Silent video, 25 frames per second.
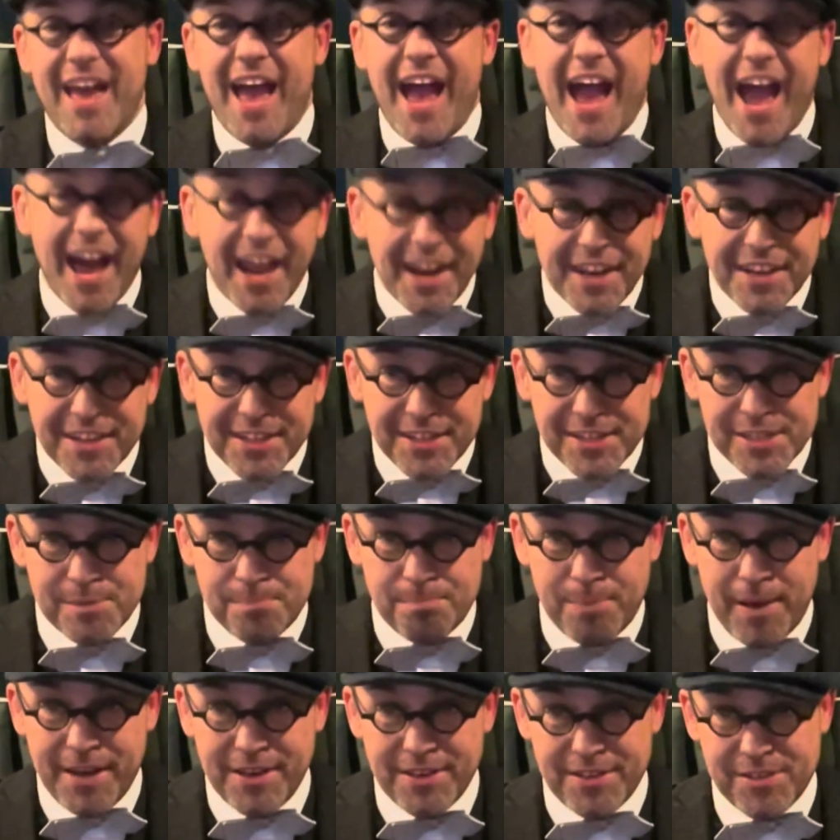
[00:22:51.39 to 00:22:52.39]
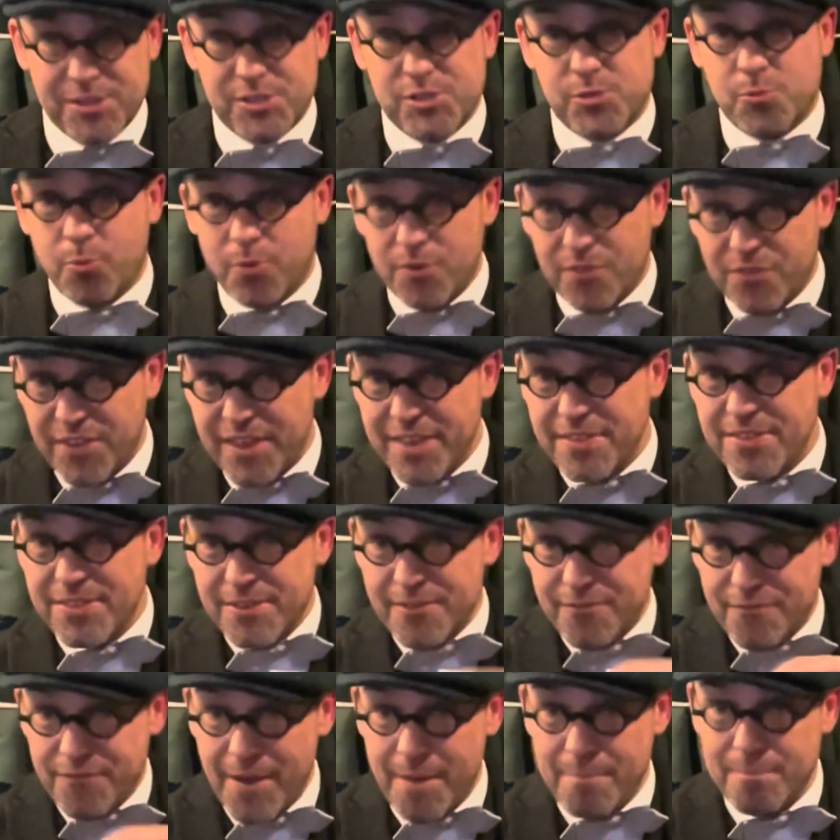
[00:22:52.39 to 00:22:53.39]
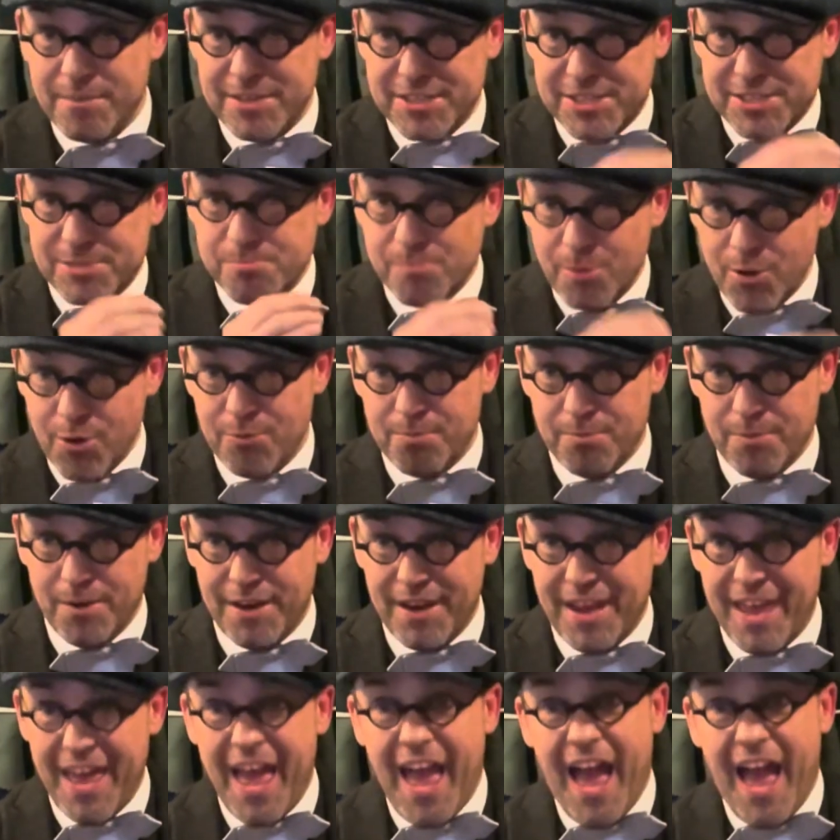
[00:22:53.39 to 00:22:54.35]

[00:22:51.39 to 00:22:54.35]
and independence within the feminist movement